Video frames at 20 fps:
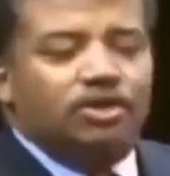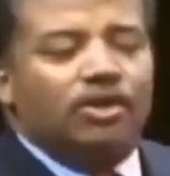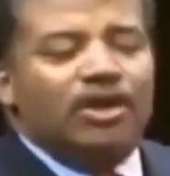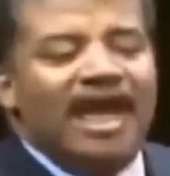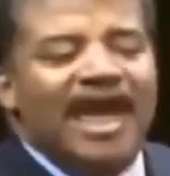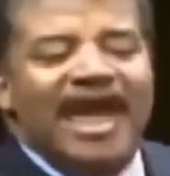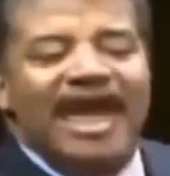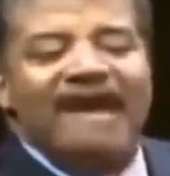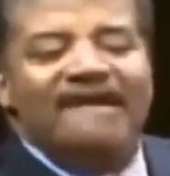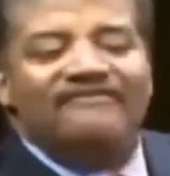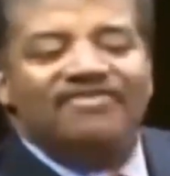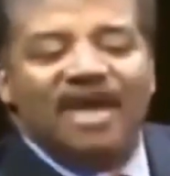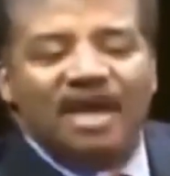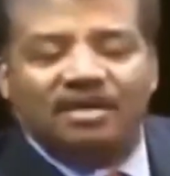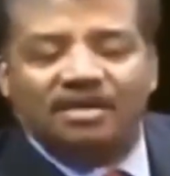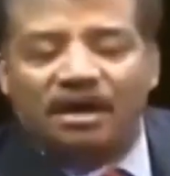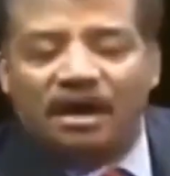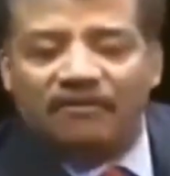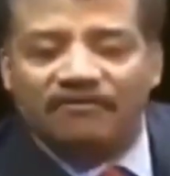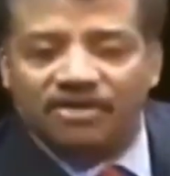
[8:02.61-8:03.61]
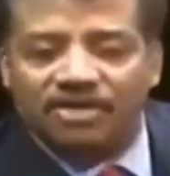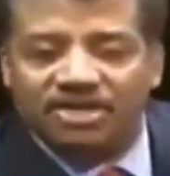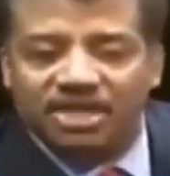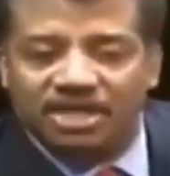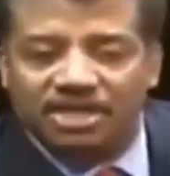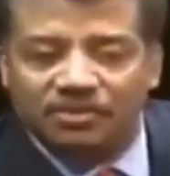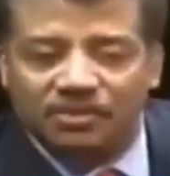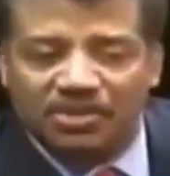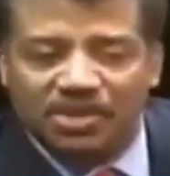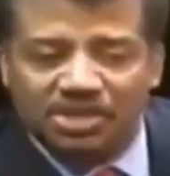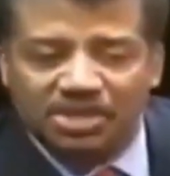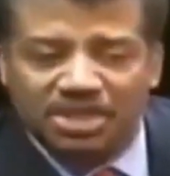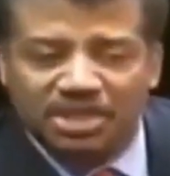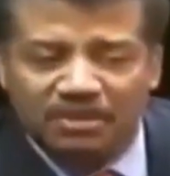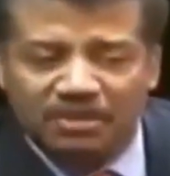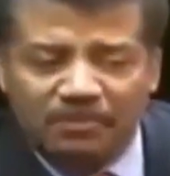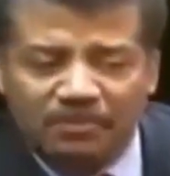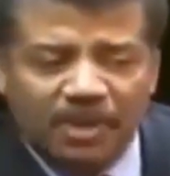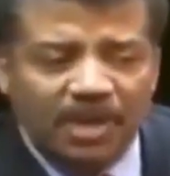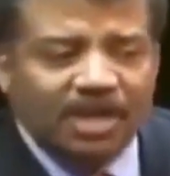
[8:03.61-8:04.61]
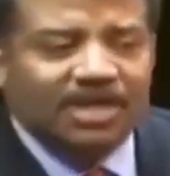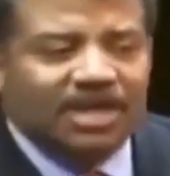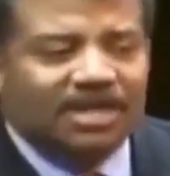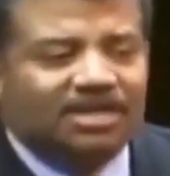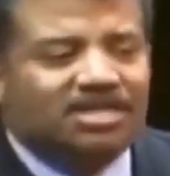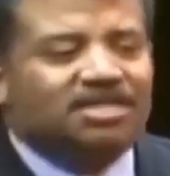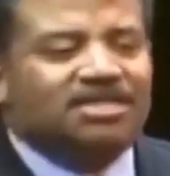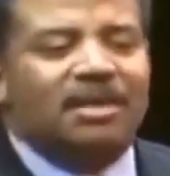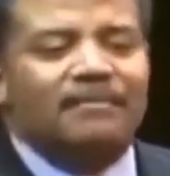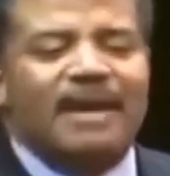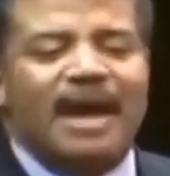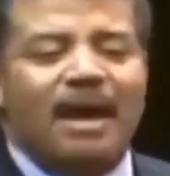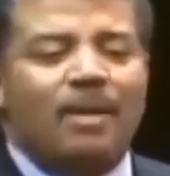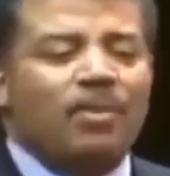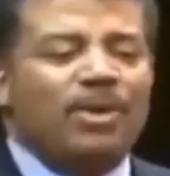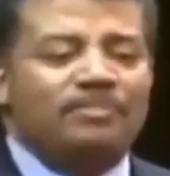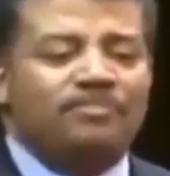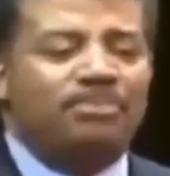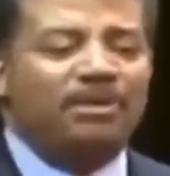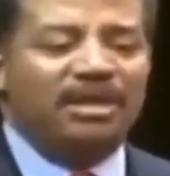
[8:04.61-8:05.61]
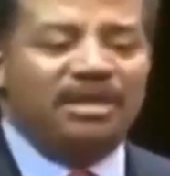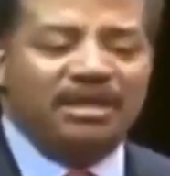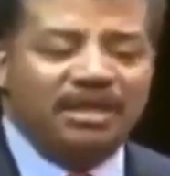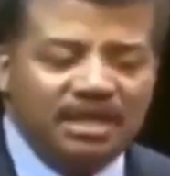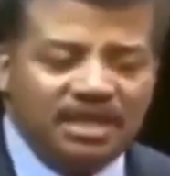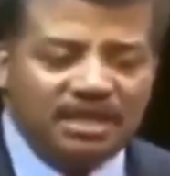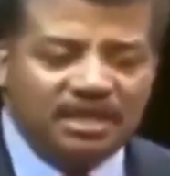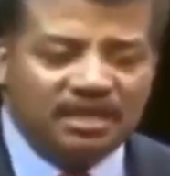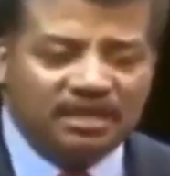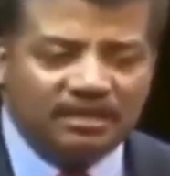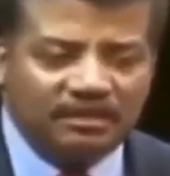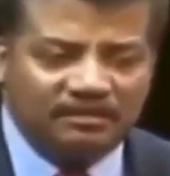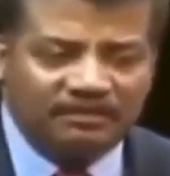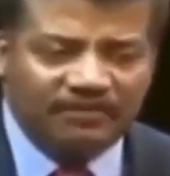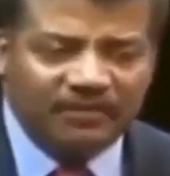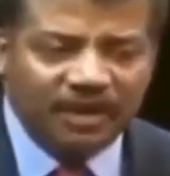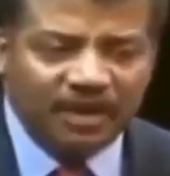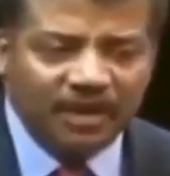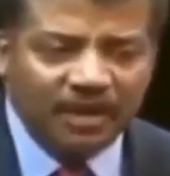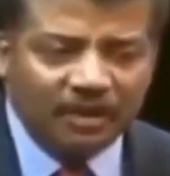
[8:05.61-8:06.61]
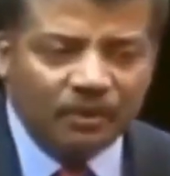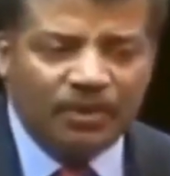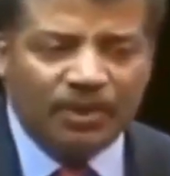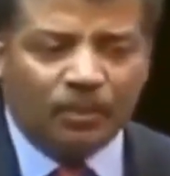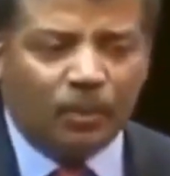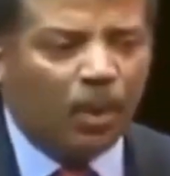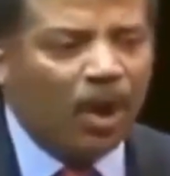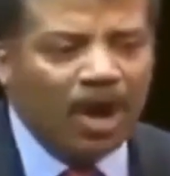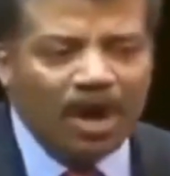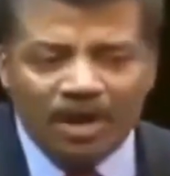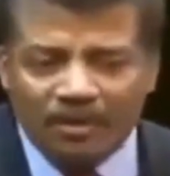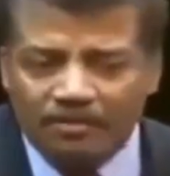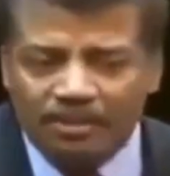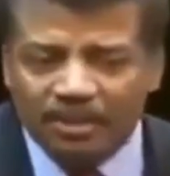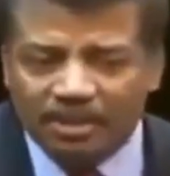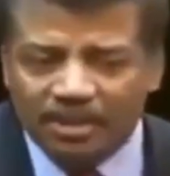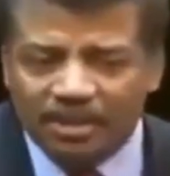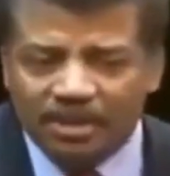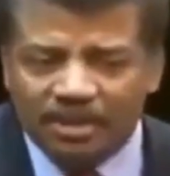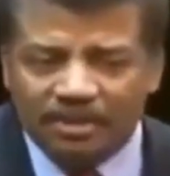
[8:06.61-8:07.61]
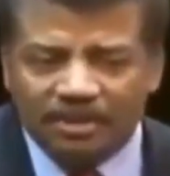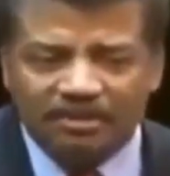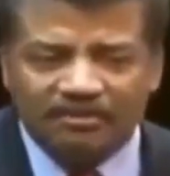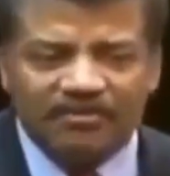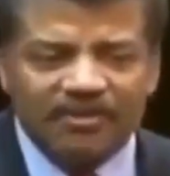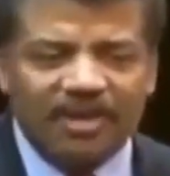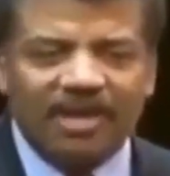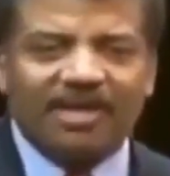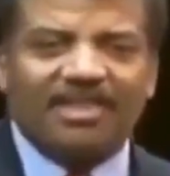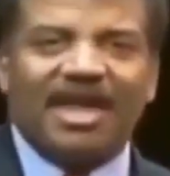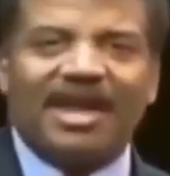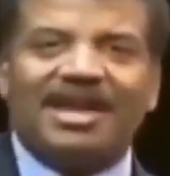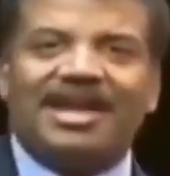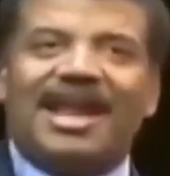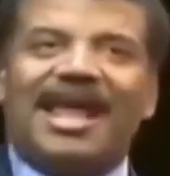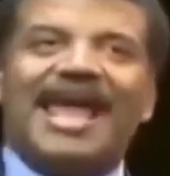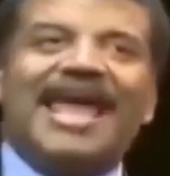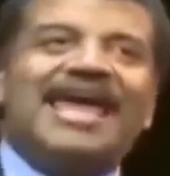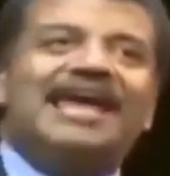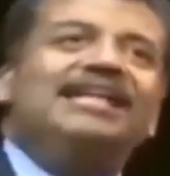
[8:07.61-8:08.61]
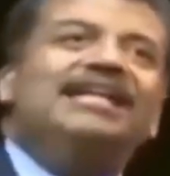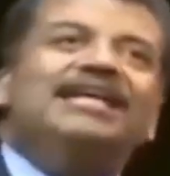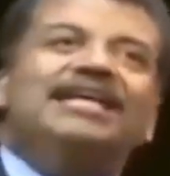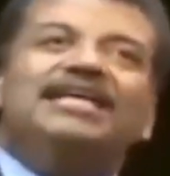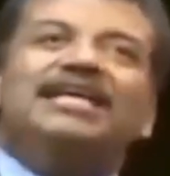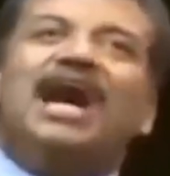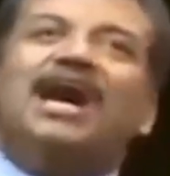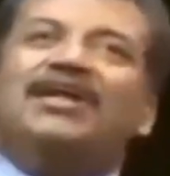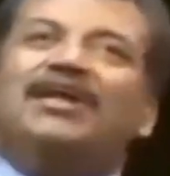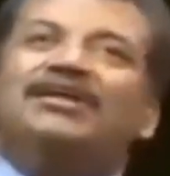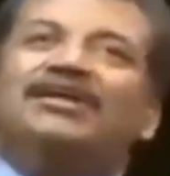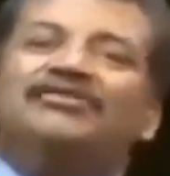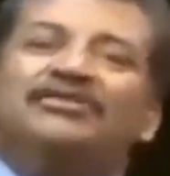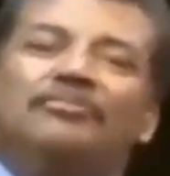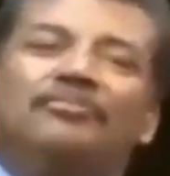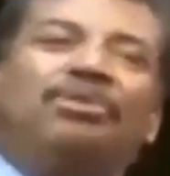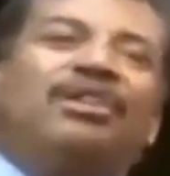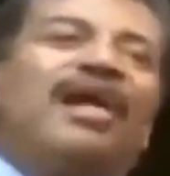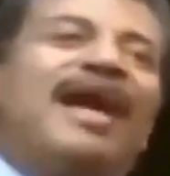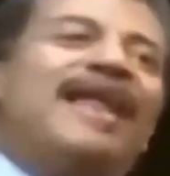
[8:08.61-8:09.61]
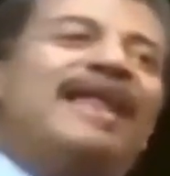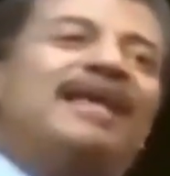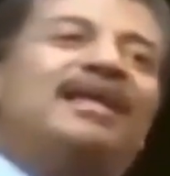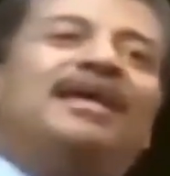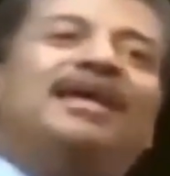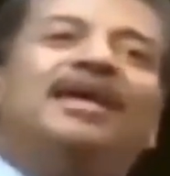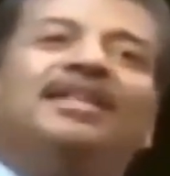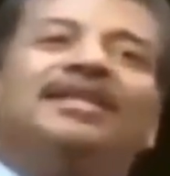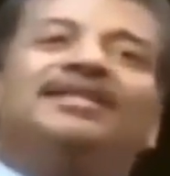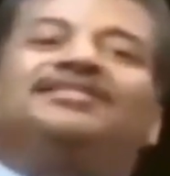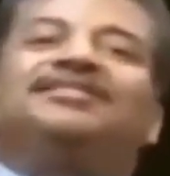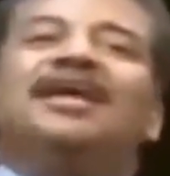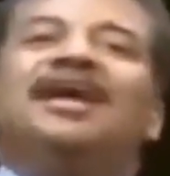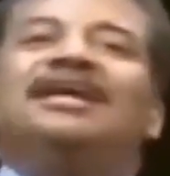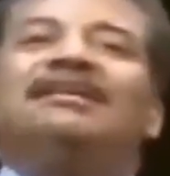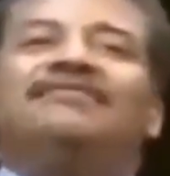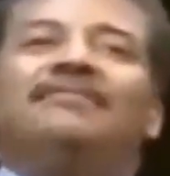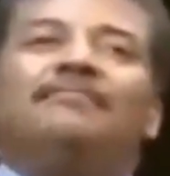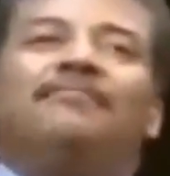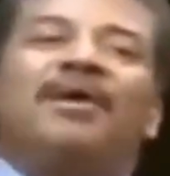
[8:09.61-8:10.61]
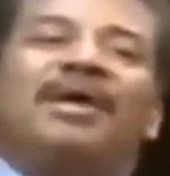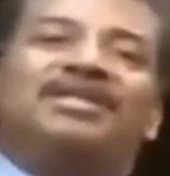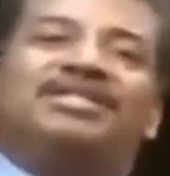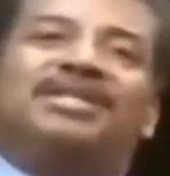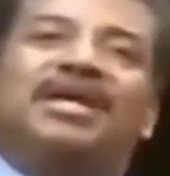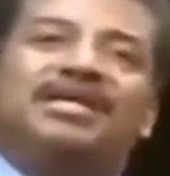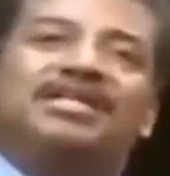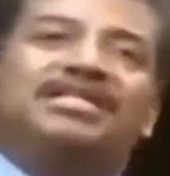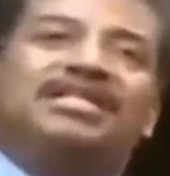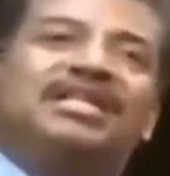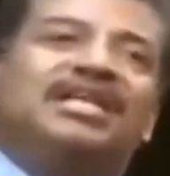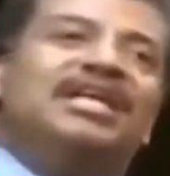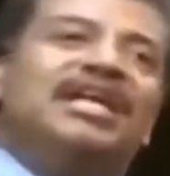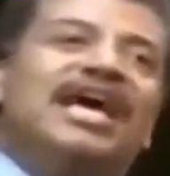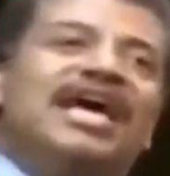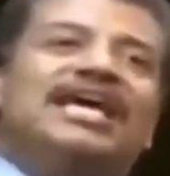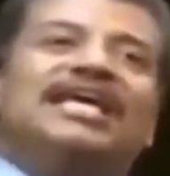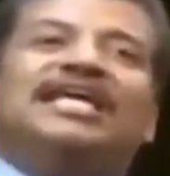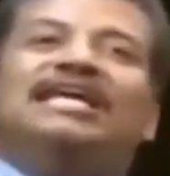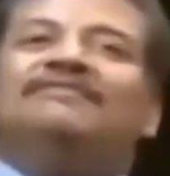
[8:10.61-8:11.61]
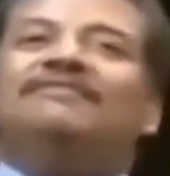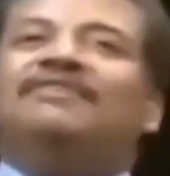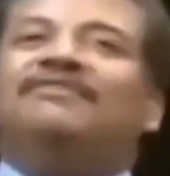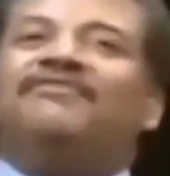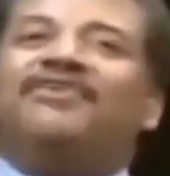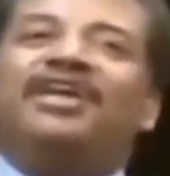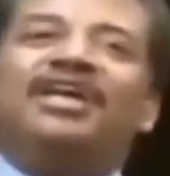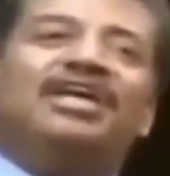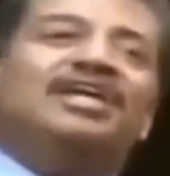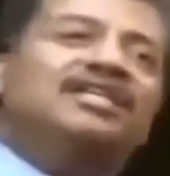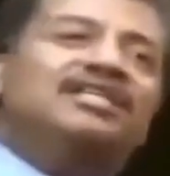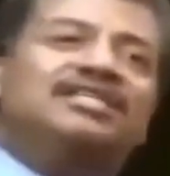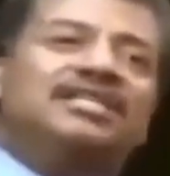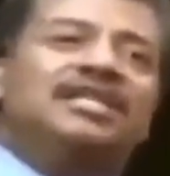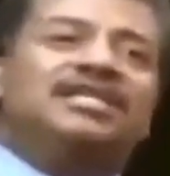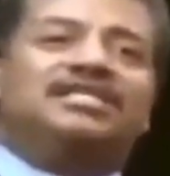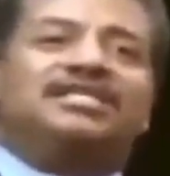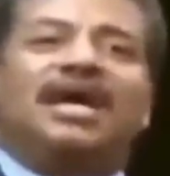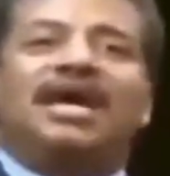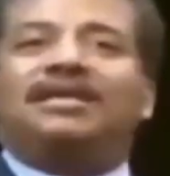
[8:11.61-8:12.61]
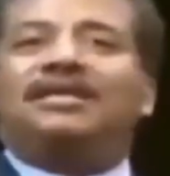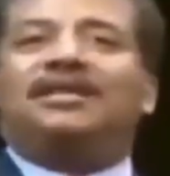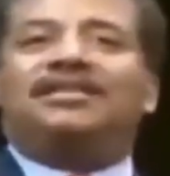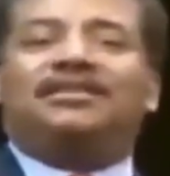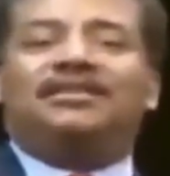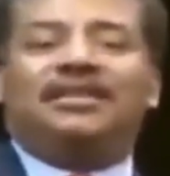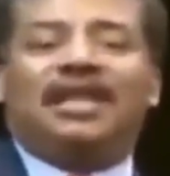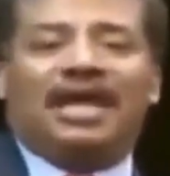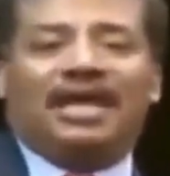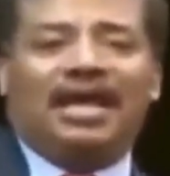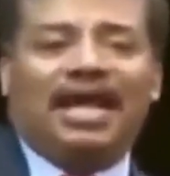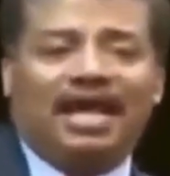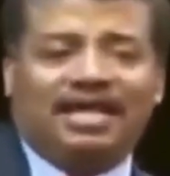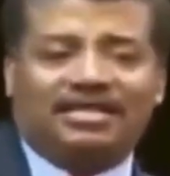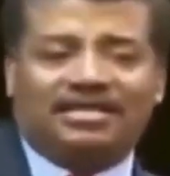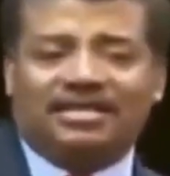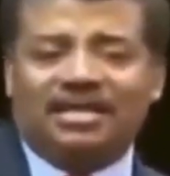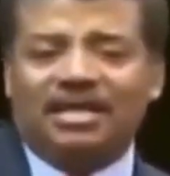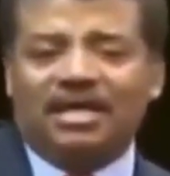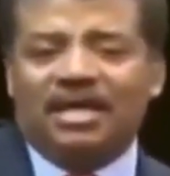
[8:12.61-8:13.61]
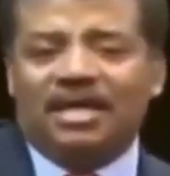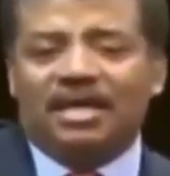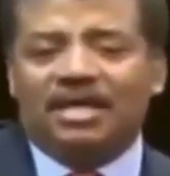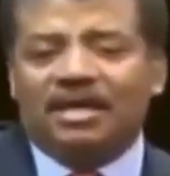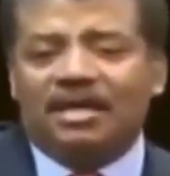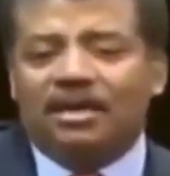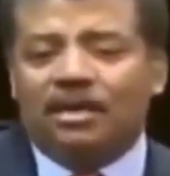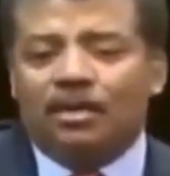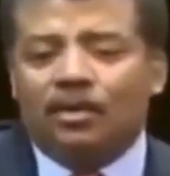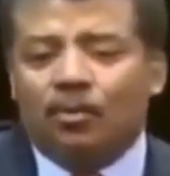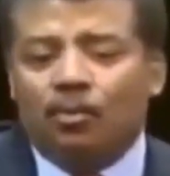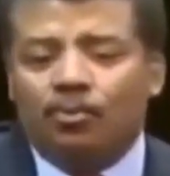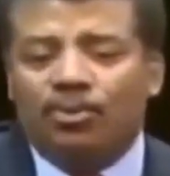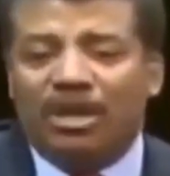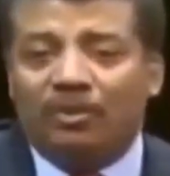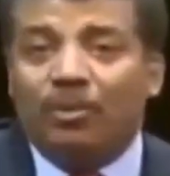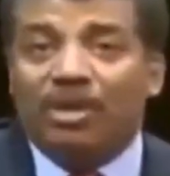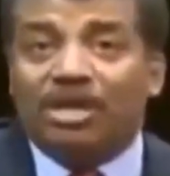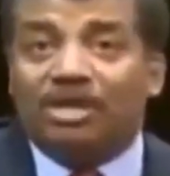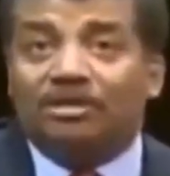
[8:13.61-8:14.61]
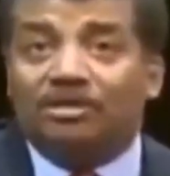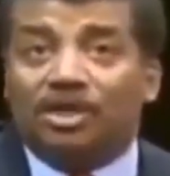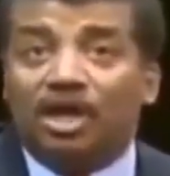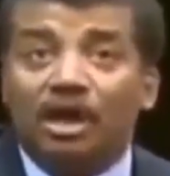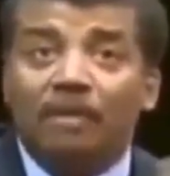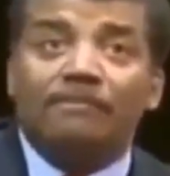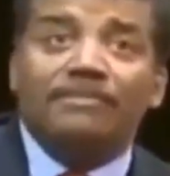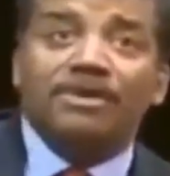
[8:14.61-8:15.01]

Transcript: You don't have that conversation with a chimp. Yet somehow we believe we want to believe that an alien on another planet that's not even based on DNA, and even if it is, it's not nothing like us, that we could